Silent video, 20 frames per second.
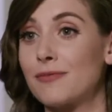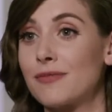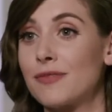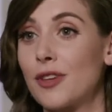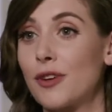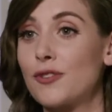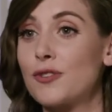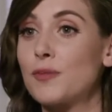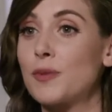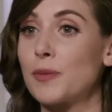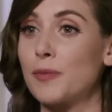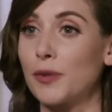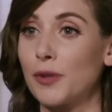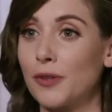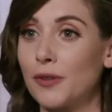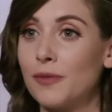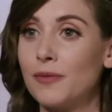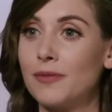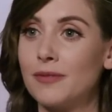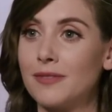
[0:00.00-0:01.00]
Those
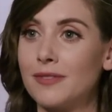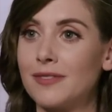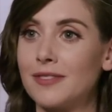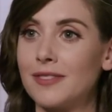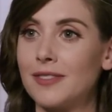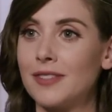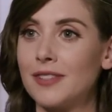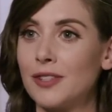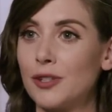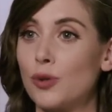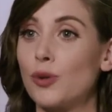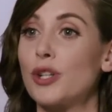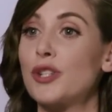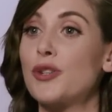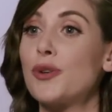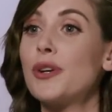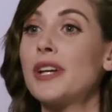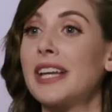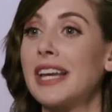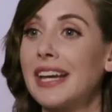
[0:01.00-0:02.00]
people who are
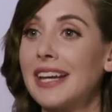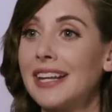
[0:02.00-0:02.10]
doing